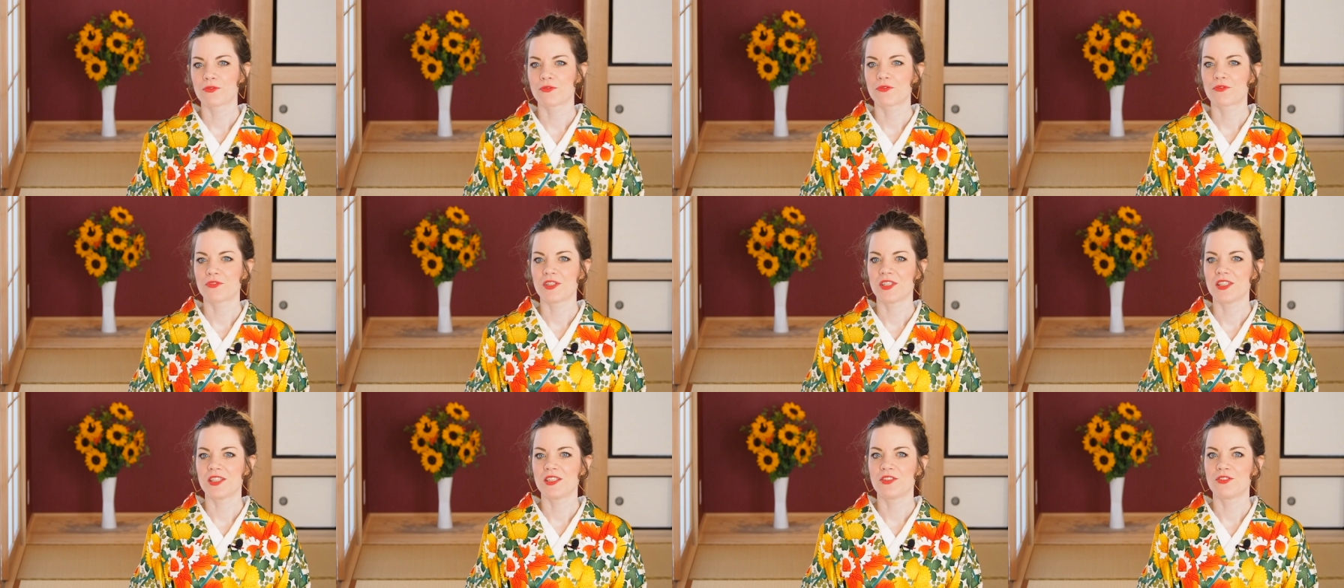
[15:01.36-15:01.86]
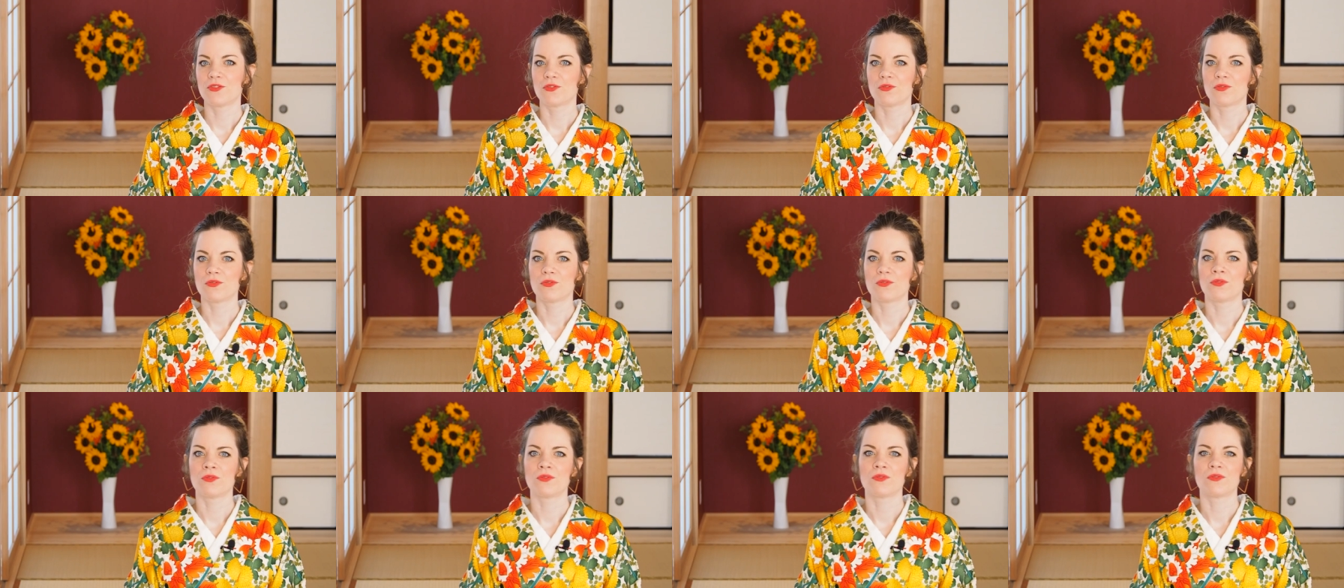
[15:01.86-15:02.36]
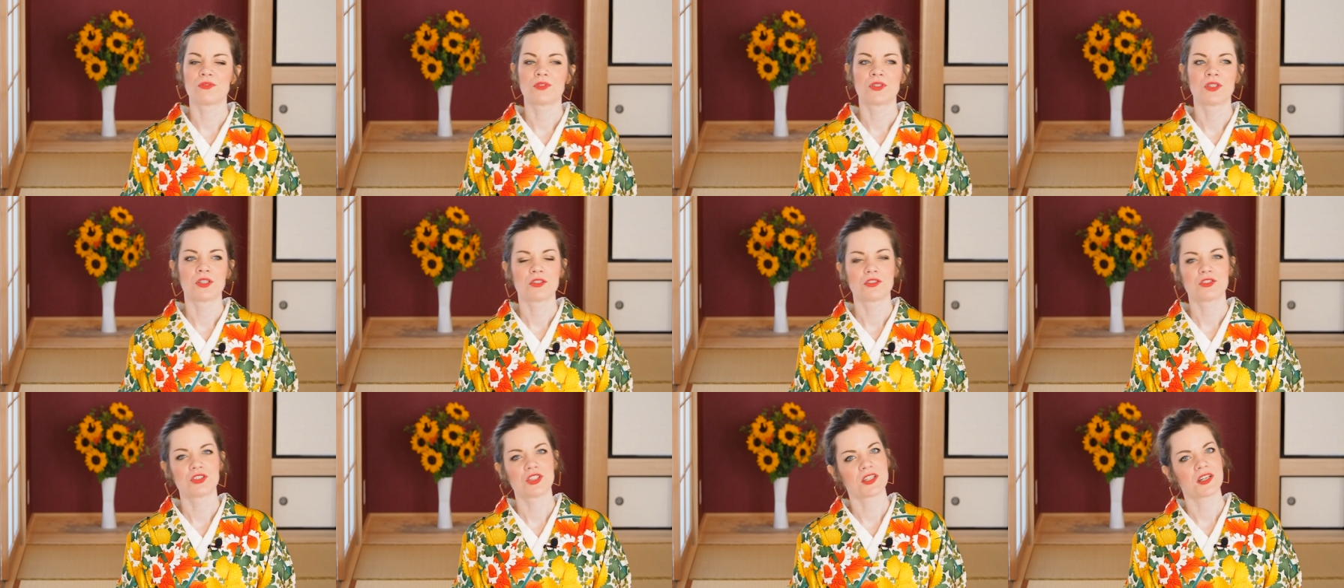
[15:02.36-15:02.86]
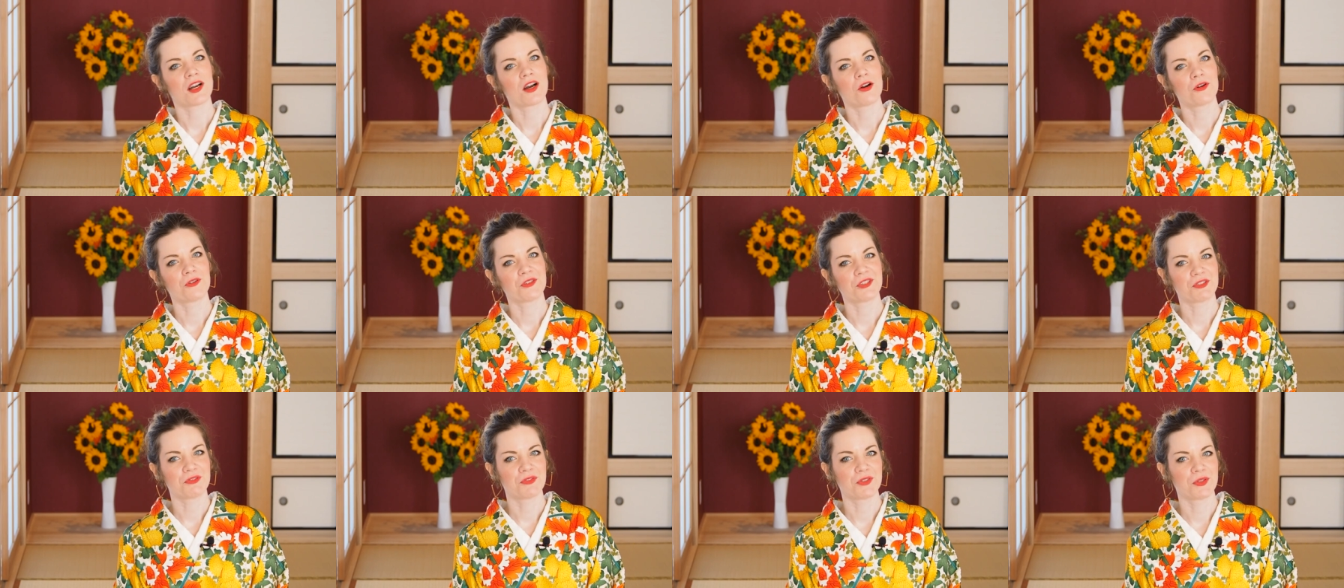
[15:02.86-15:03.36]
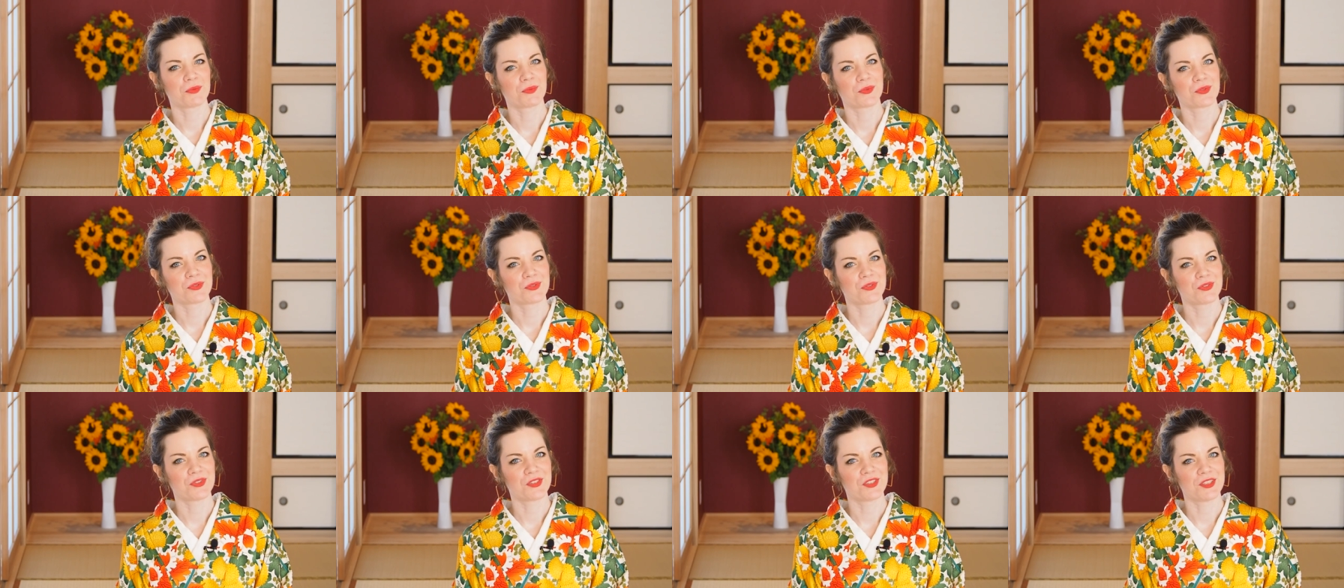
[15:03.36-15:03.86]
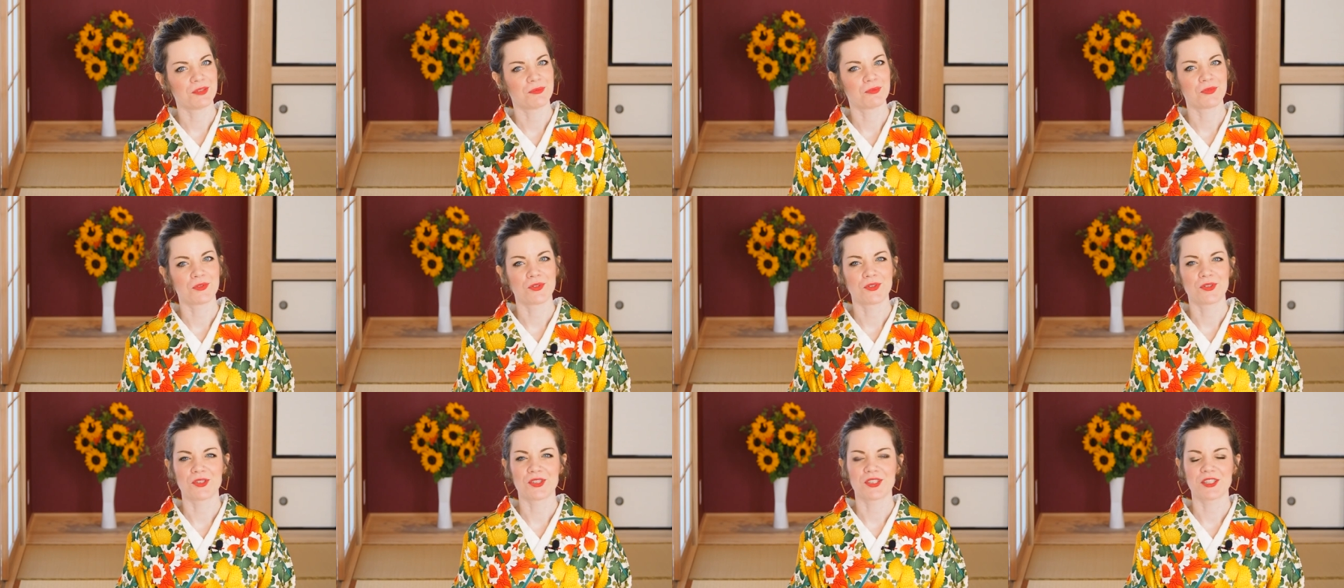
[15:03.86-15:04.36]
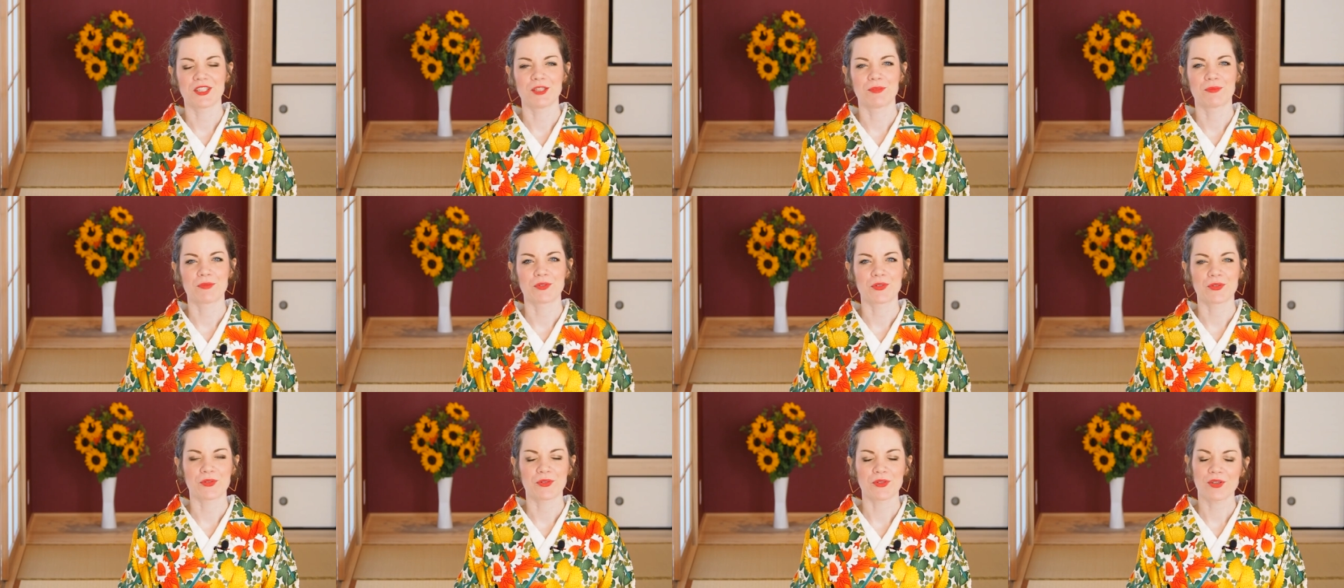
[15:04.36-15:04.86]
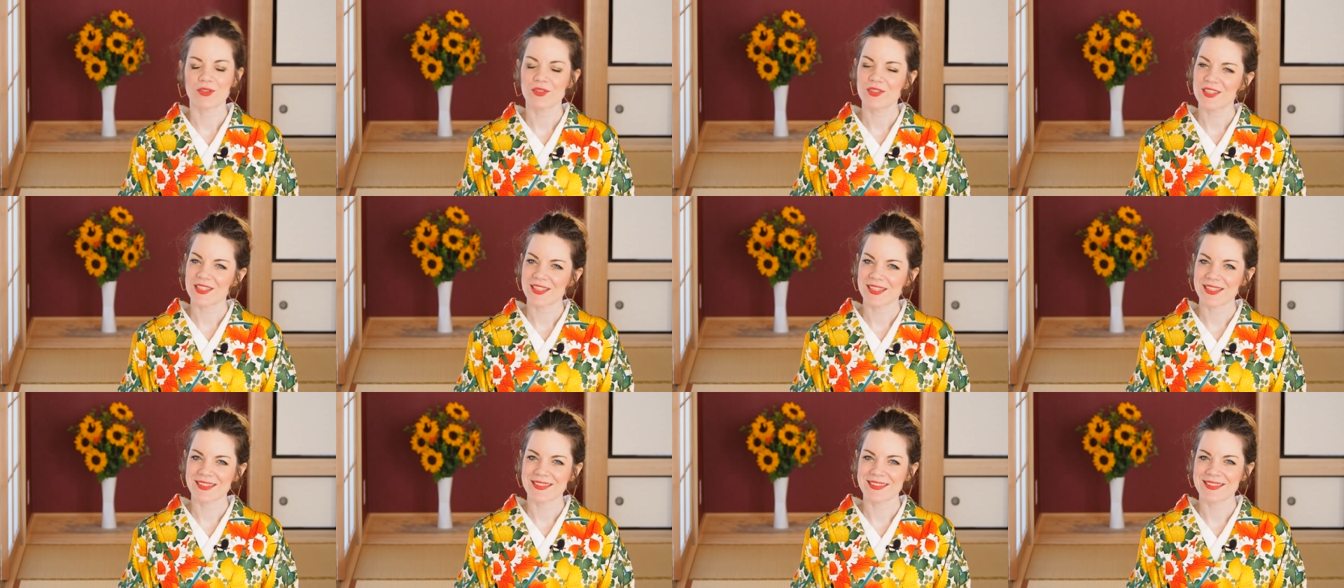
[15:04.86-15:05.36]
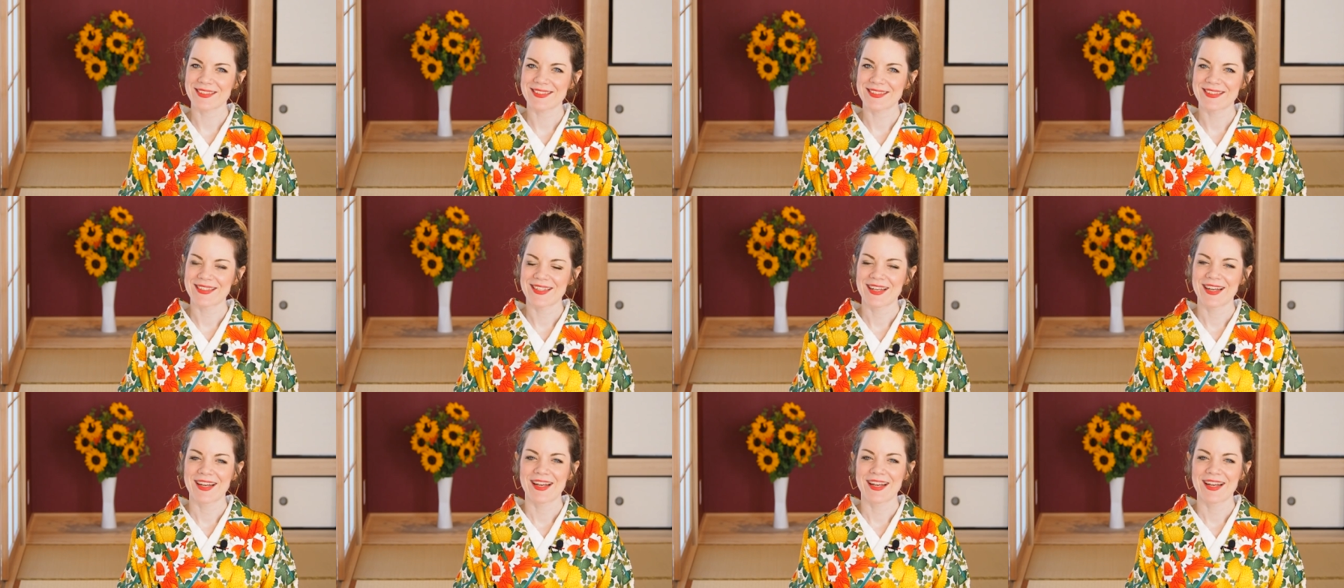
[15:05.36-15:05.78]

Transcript: free to check out if you want to see more kimono content,